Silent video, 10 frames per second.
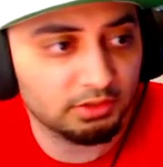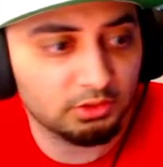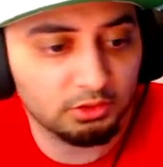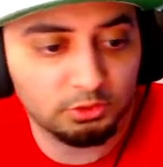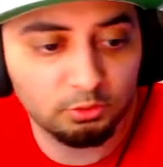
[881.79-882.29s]
So
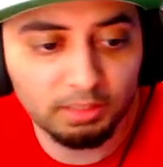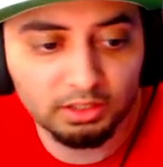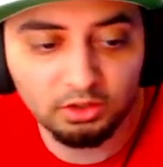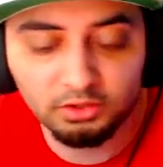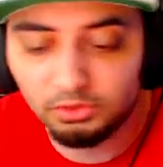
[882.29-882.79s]
the two back
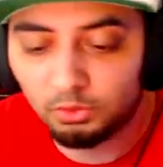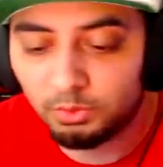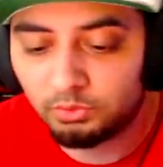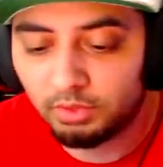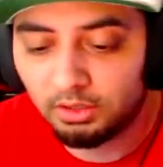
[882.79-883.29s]
cards are
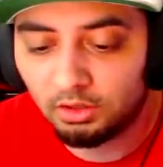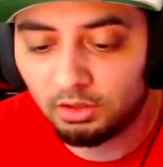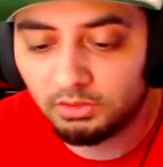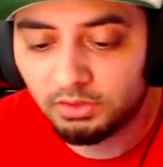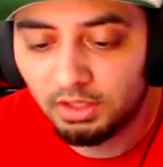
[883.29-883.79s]
always rare
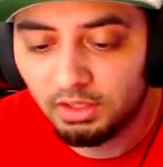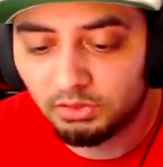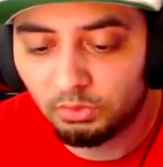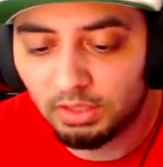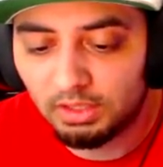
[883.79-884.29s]
cards.
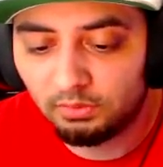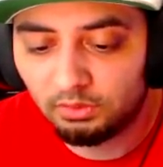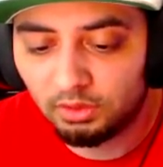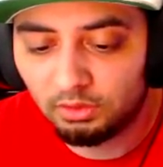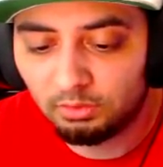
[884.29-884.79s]
So even
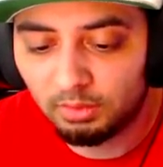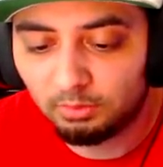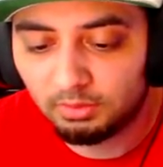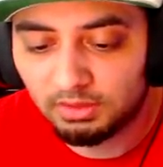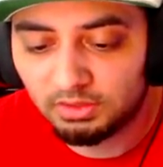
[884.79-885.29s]
though you might
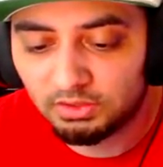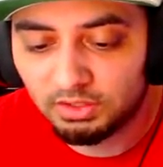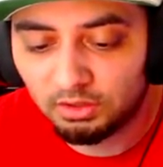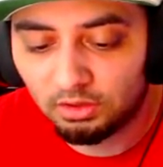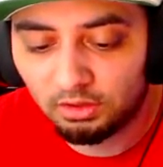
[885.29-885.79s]
be, it's a
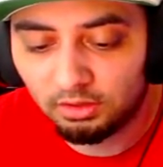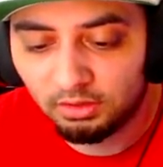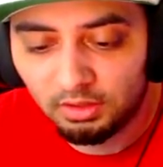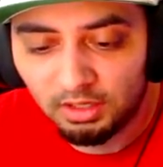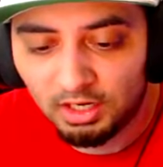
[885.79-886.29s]
shit card,
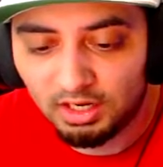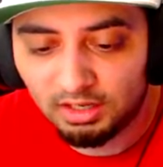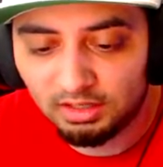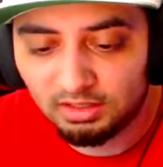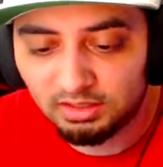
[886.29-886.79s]

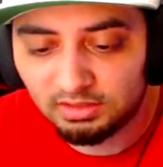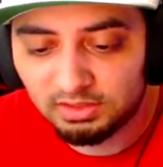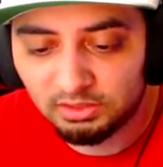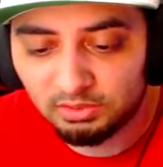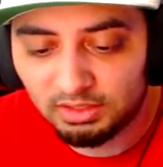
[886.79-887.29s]
it
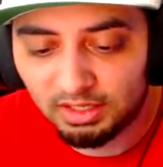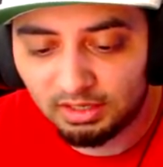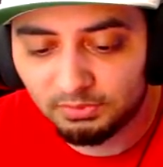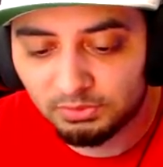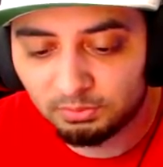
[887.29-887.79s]
still can
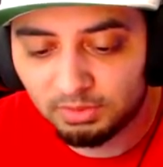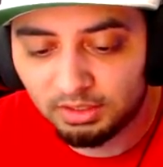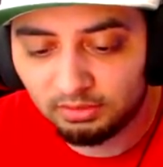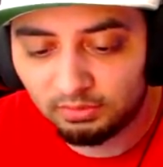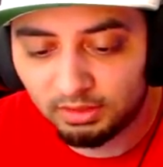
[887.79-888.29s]
have some
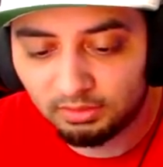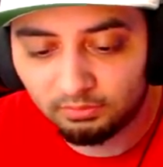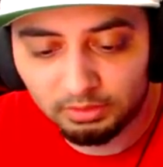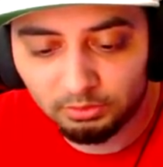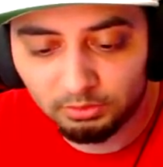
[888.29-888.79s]
kind of like
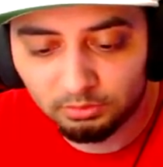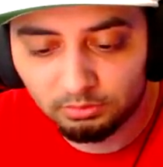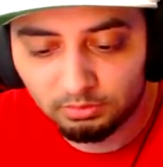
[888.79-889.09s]
value.